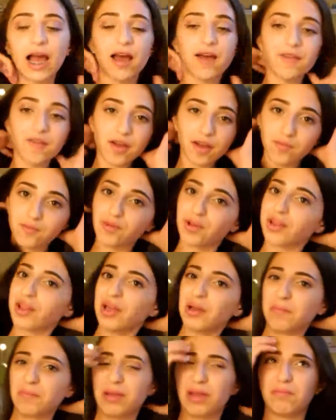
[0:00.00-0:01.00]
And then
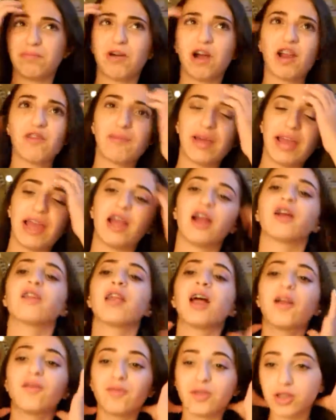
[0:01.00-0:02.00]
really a main part of my hair
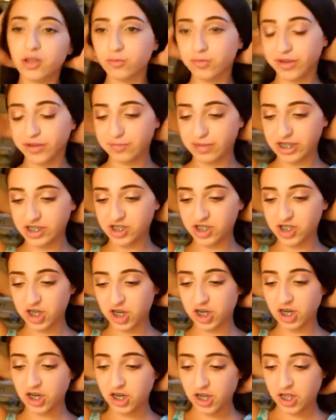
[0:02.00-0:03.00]
that I really want to make
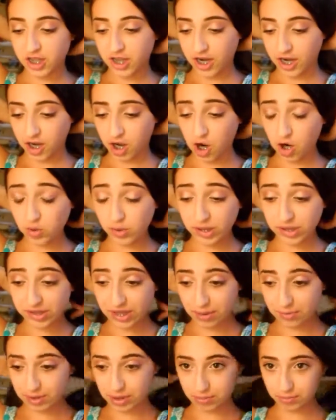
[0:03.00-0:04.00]
sure that I always
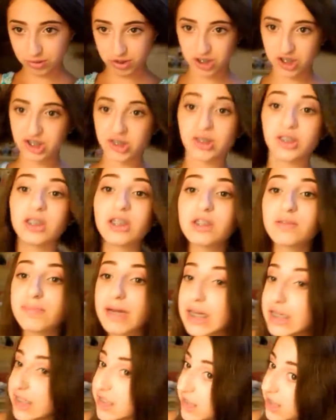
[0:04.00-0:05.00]
get when I'm brushing is
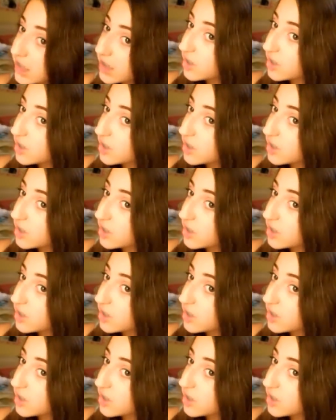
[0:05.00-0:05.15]
my